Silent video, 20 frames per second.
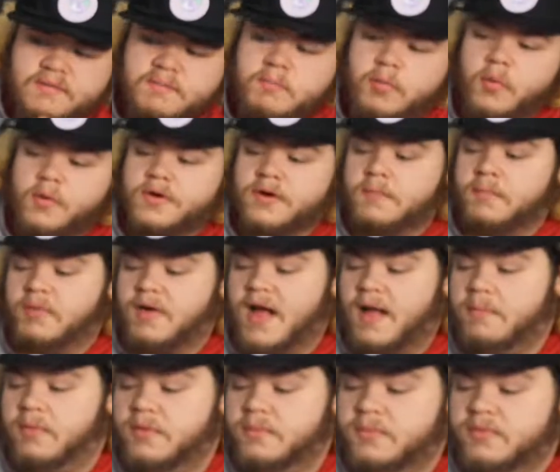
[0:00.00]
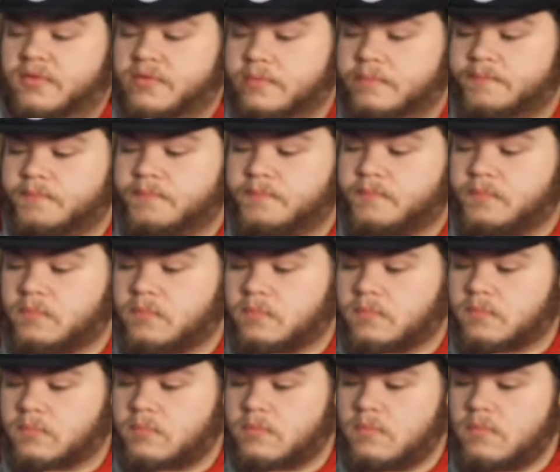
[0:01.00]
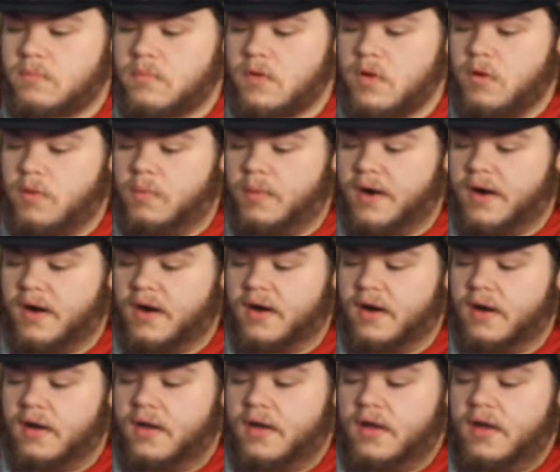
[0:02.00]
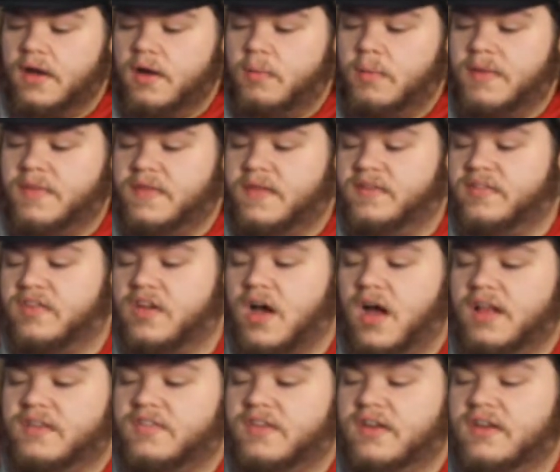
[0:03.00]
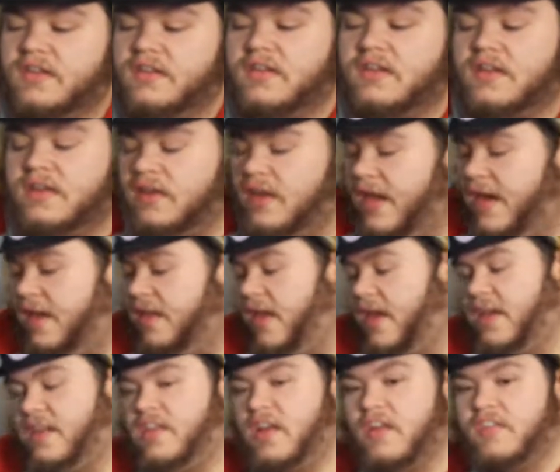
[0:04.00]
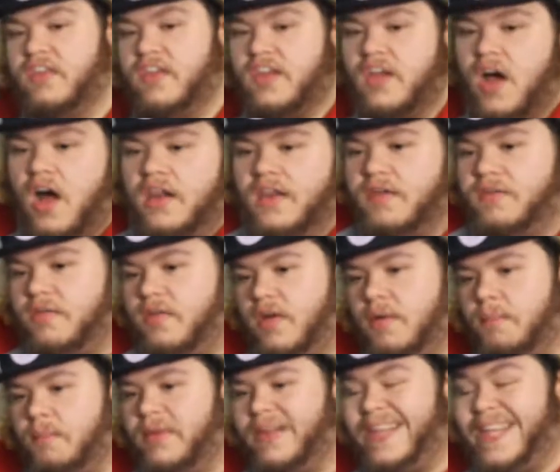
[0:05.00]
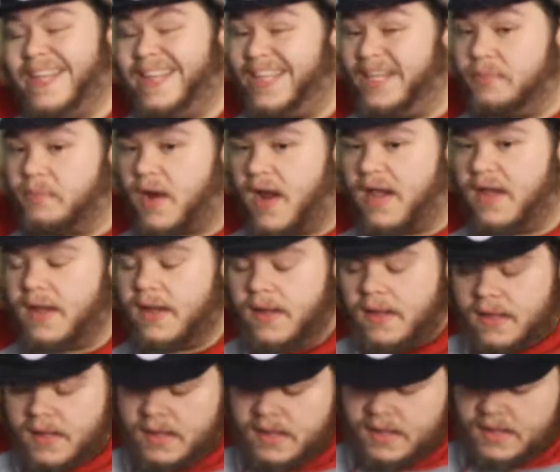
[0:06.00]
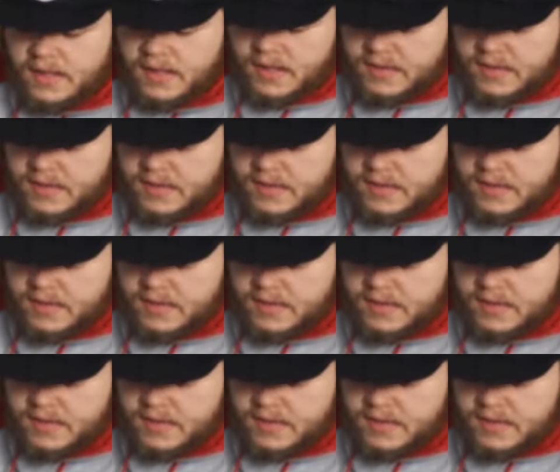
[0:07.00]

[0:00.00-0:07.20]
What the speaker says: border problems where when this cuts it like doesn't cut it completely right, and